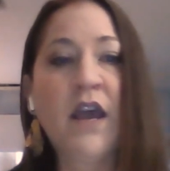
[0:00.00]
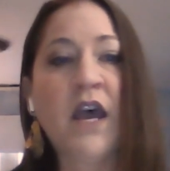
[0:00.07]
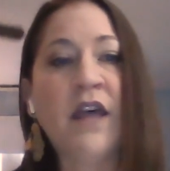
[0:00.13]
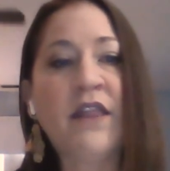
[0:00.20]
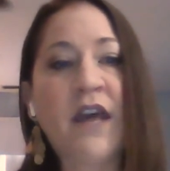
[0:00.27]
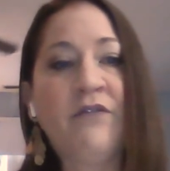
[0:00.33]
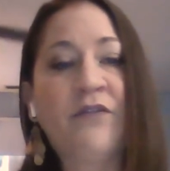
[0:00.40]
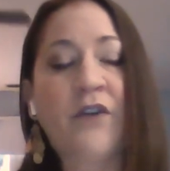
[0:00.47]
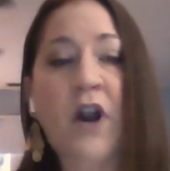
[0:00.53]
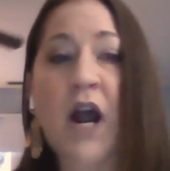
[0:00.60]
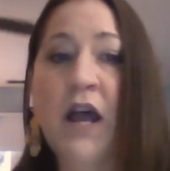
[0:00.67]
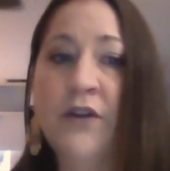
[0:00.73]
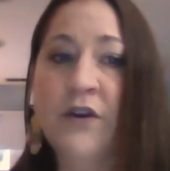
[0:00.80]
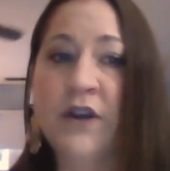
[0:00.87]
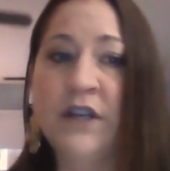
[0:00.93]
And then for
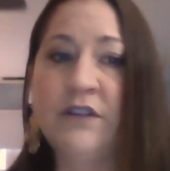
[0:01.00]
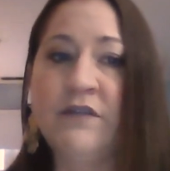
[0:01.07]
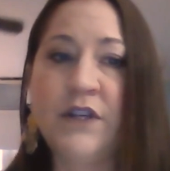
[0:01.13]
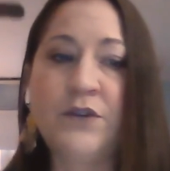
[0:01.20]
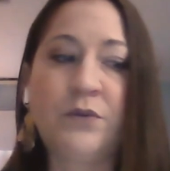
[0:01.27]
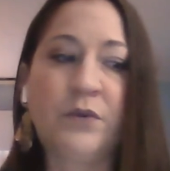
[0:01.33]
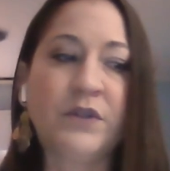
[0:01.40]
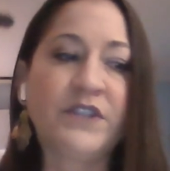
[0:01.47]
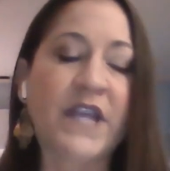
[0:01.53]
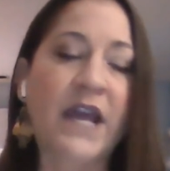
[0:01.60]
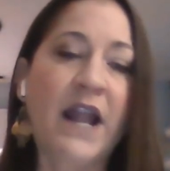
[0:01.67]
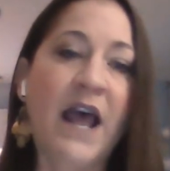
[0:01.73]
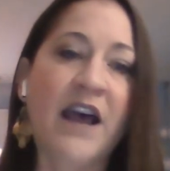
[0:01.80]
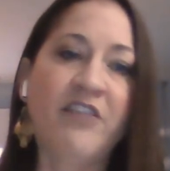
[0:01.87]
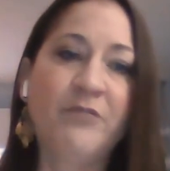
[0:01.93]
other individuals
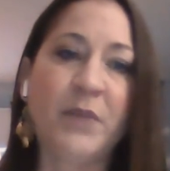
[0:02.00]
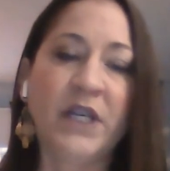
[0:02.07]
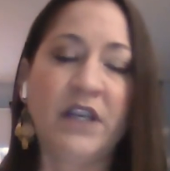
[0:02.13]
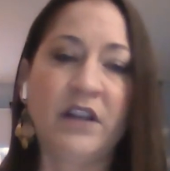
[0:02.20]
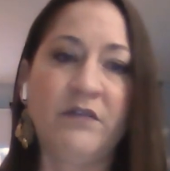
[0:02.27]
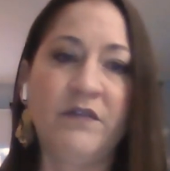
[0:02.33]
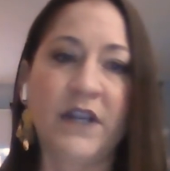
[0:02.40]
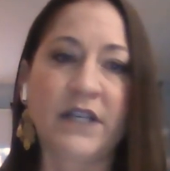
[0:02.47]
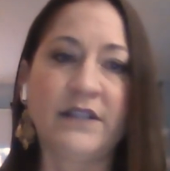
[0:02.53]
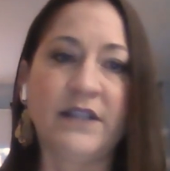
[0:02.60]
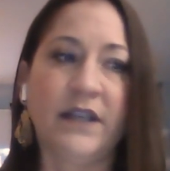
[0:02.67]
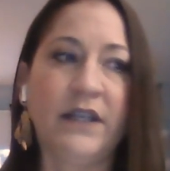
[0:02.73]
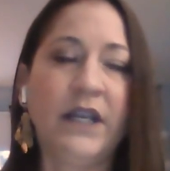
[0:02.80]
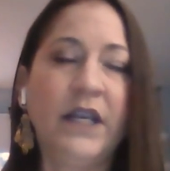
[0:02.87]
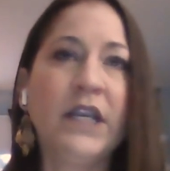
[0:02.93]
that have been
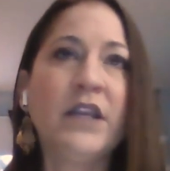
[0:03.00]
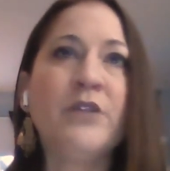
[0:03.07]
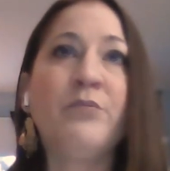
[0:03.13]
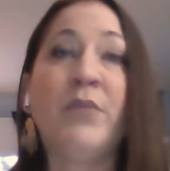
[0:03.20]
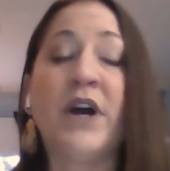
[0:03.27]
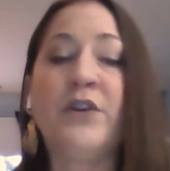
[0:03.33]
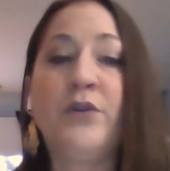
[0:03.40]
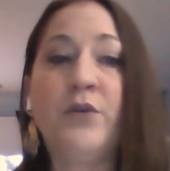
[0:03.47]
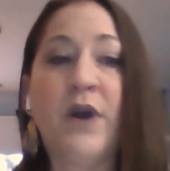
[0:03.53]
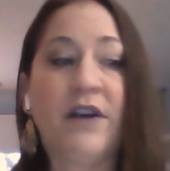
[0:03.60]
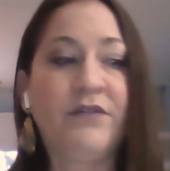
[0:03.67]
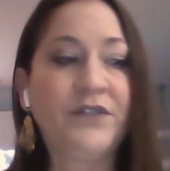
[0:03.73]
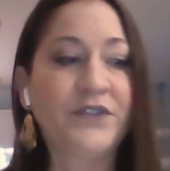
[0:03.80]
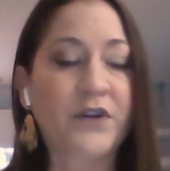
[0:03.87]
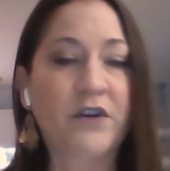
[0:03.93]
convicted, but who
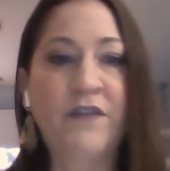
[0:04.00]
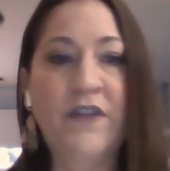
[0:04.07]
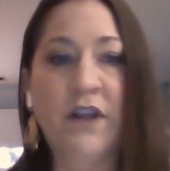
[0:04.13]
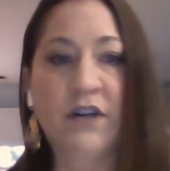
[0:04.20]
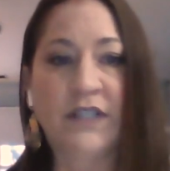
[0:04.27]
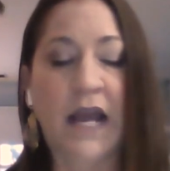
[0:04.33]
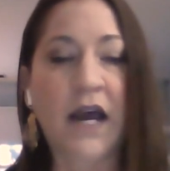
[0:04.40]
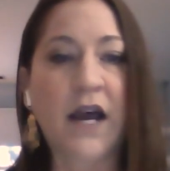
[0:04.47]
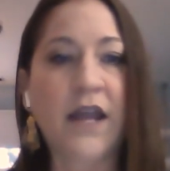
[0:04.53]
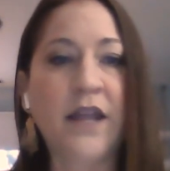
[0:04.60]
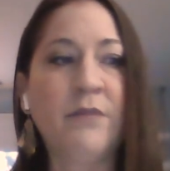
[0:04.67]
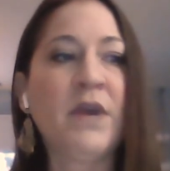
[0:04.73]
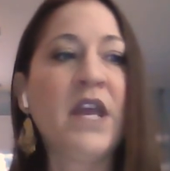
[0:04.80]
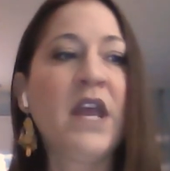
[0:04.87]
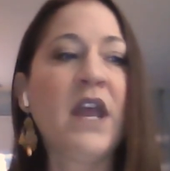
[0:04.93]
have served their
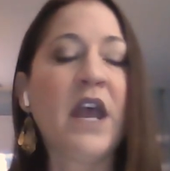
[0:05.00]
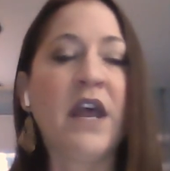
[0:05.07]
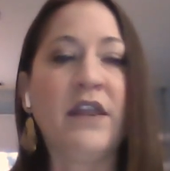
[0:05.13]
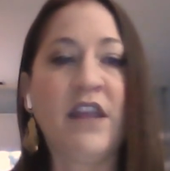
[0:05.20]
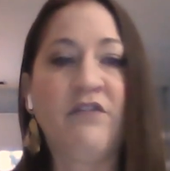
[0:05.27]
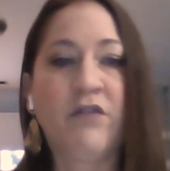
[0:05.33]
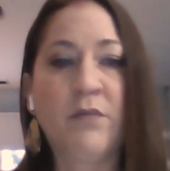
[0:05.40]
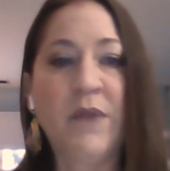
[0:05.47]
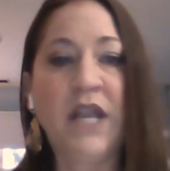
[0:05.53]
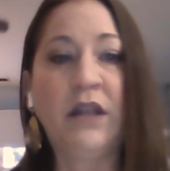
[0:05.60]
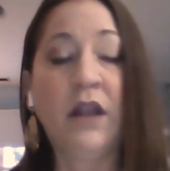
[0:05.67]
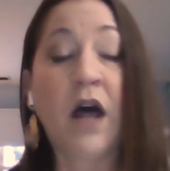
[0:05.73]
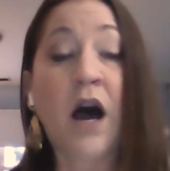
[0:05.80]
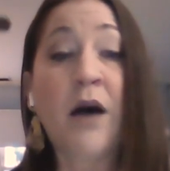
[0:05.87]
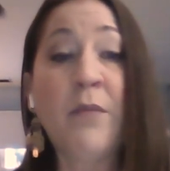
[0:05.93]
time and they've remained
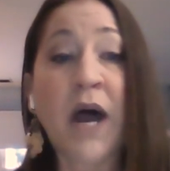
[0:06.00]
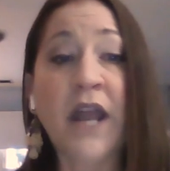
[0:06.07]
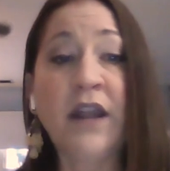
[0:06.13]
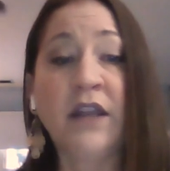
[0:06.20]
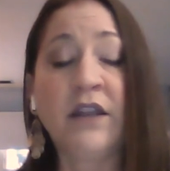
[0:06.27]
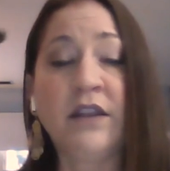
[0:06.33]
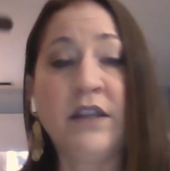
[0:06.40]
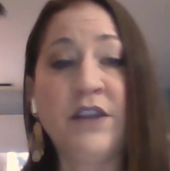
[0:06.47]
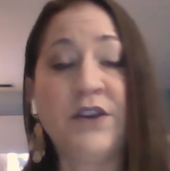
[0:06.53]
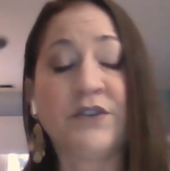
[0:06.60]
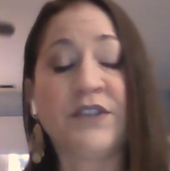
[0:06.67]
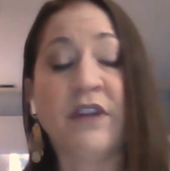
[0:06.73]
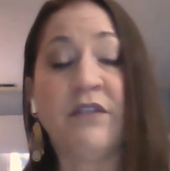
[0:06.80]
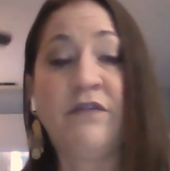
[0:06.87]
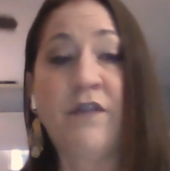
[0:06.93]
law abiding in the
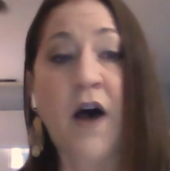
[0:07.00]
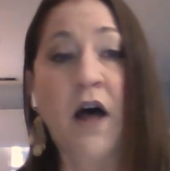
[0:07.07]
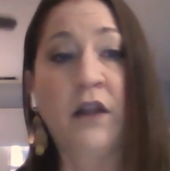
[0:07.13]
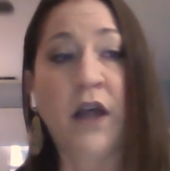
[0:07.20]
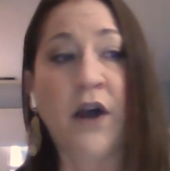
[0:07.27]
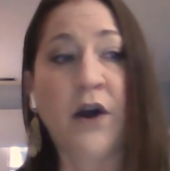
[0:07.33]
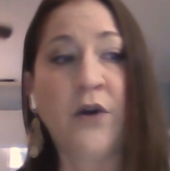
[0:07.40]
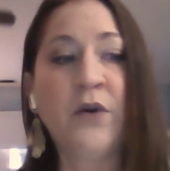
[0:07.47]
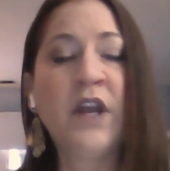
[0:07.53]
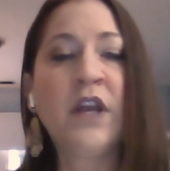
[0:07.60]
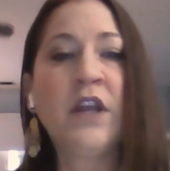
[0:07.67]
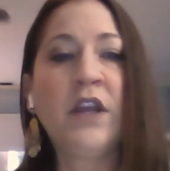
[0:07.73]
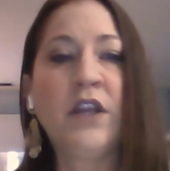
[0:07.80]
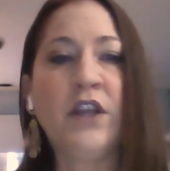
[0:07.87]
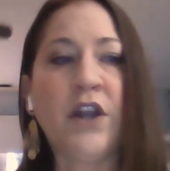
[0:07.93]
years that follow,
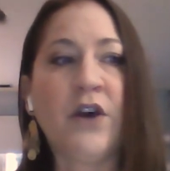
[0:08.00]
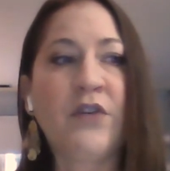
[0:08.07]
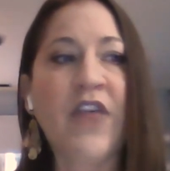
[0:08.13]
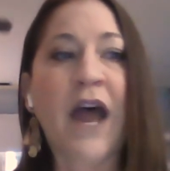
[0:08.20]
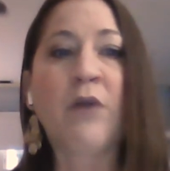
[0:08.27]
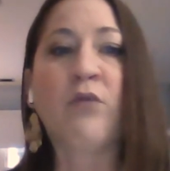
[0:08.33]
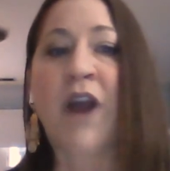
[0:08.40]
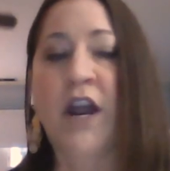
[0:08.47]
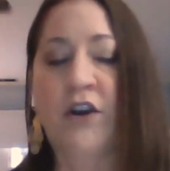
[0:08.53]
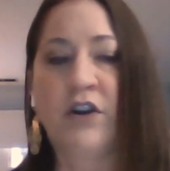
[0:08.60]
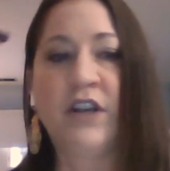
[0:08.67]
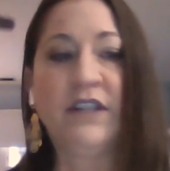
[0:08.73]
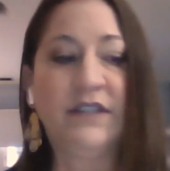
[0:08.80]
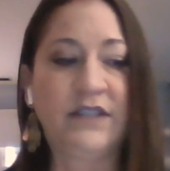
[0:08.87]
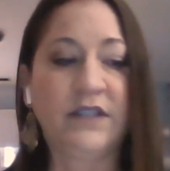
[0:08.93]
that
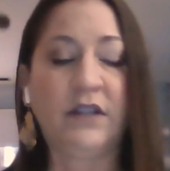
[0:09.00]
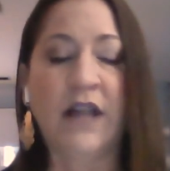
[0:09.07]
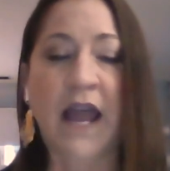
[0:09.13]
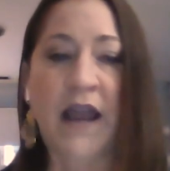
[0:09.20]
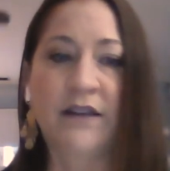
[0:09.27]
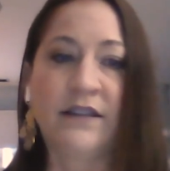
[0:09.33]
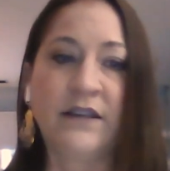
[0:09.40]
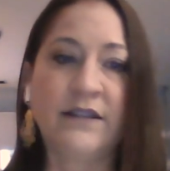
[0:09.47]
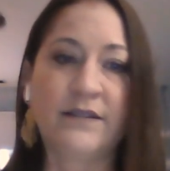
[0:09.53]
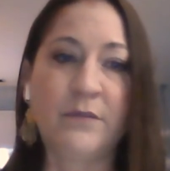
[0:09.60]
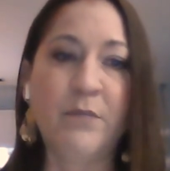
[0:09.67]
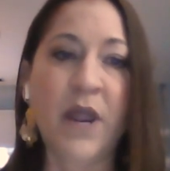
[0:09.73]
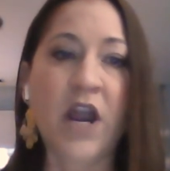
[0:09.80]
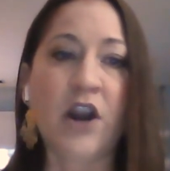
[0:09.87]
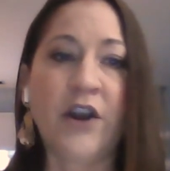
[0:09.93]
record is still acting as a
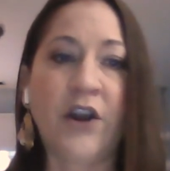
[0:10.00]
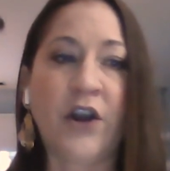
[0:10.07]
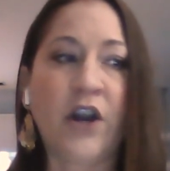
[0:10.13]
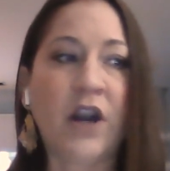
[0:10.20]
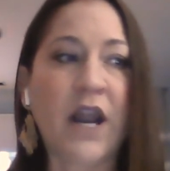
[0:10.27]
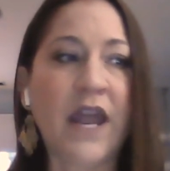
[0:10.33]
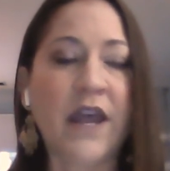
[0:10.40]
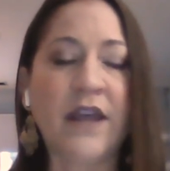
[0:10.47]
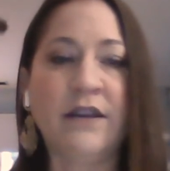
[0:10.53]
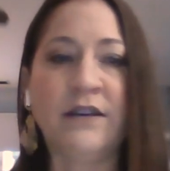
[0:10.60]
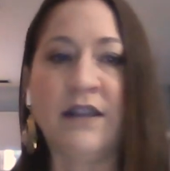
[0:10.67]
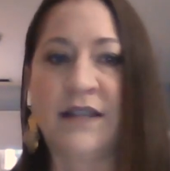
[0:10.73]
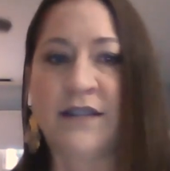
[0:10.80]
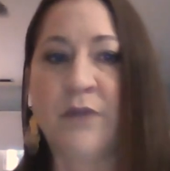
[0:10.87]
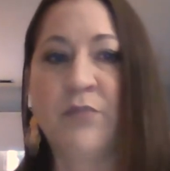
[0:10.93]
barrier.
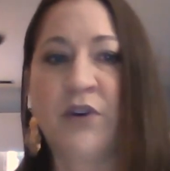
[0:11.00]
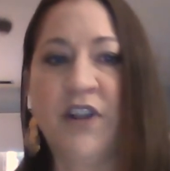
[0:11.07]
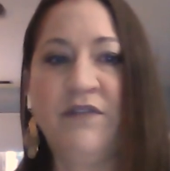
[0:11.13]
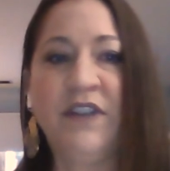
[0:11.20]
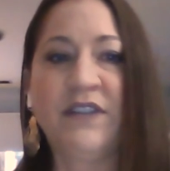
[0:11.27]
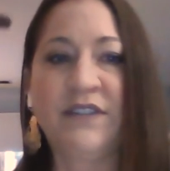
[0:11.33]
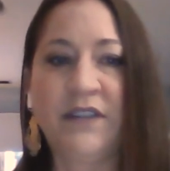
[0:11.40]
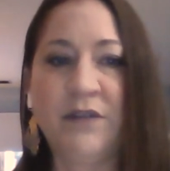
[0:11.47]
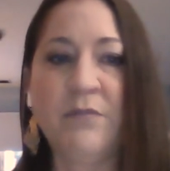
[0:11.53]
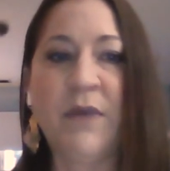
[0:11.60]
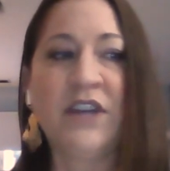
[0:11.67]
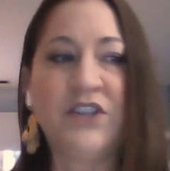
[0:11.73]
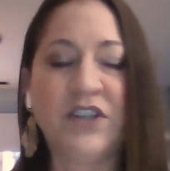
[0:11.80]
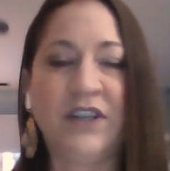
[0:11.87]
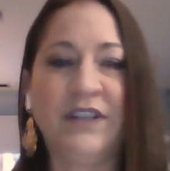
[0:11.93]
And as I previously
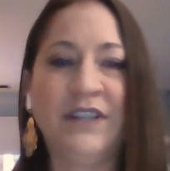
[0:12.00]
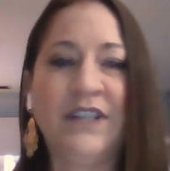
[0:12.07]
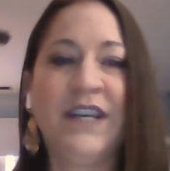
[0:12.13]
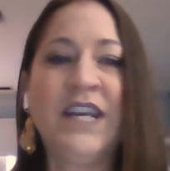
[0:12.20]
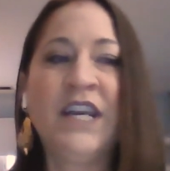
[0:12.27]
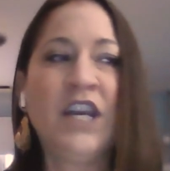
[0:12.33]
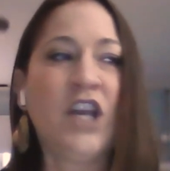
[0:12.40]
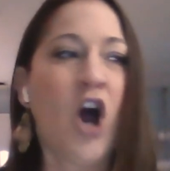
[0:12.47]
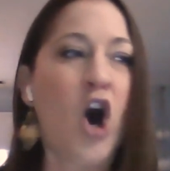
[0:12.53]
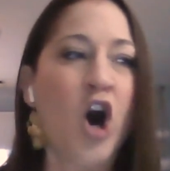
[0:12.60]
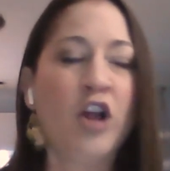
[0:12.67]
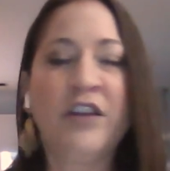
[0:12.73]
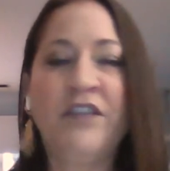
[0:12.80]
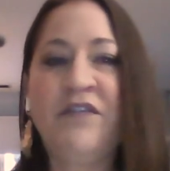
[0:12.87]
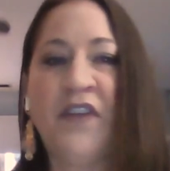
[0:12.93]
mentioned,
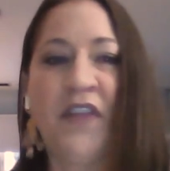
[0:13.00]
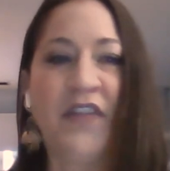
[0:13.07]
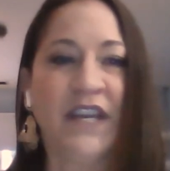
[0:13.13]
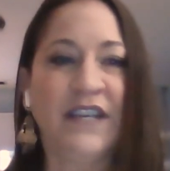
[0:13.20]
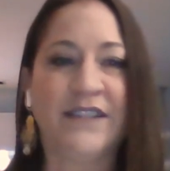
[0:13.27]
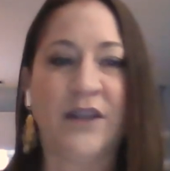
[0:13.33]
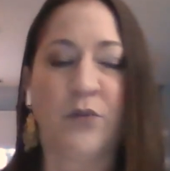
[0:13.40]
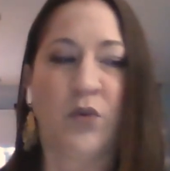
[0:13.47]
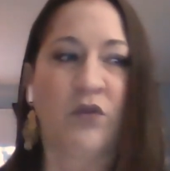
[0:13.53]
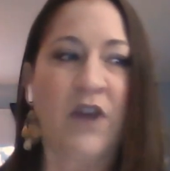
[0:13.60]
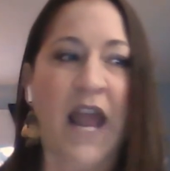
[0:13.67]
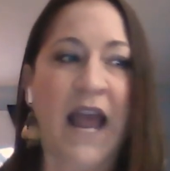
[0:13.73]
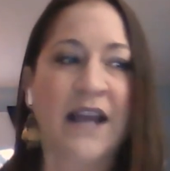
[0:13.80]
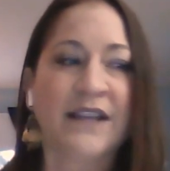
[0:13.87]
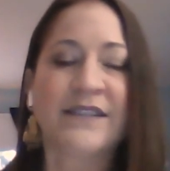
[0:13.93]
all of the things that we're
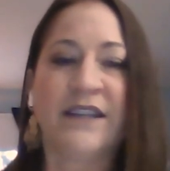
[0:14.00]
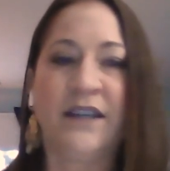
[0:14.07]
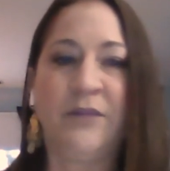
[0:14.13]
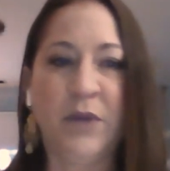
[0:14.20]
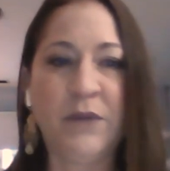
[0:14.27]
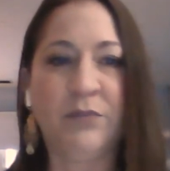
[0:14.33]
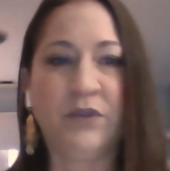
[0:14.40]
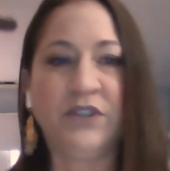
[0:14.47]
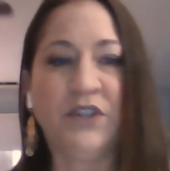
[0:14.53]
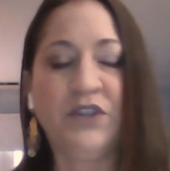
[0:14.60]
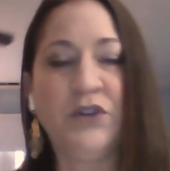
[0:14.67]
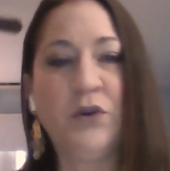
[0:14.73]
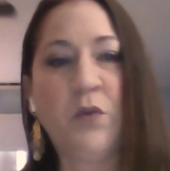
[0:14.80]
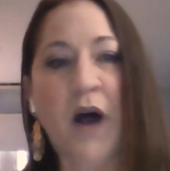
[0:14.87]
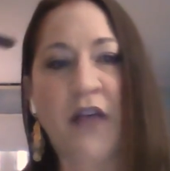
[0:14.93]
asking people to
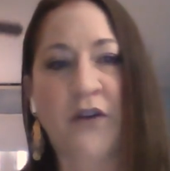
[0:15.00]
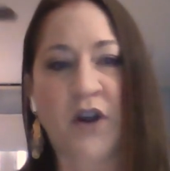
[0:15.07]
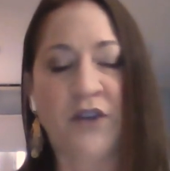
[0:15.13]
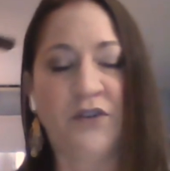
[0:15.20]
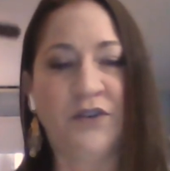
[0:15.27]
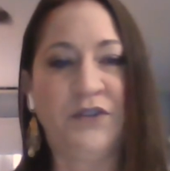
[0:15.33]
do while they're under